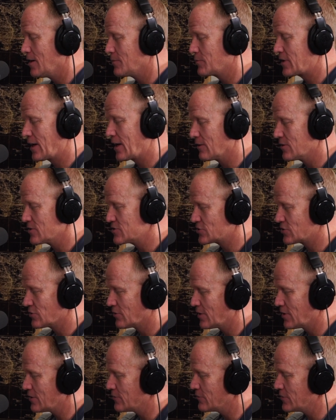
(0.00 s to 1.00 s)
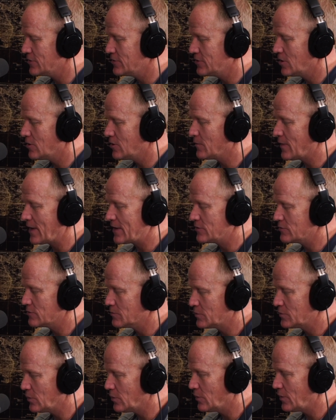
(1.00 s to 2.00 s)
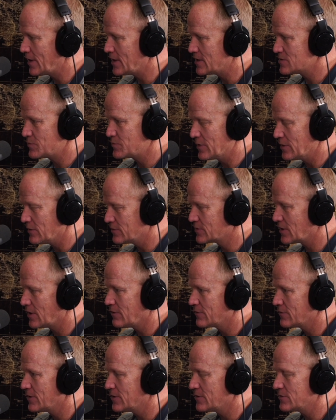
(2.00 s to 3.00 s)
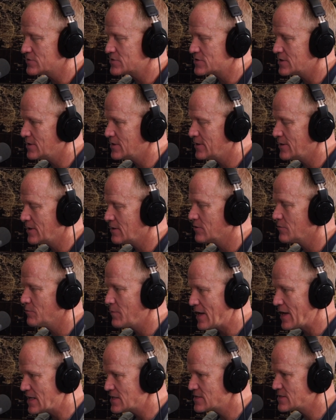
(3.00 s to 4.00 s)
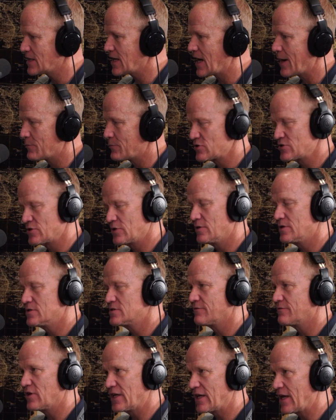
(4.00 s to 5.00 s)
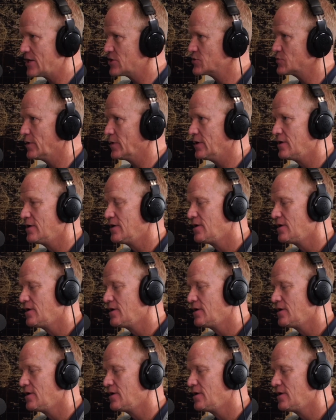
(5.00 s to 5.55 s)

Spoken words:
Karen Story, who my new employee, has built all those, and they're amazing opportunities of engagement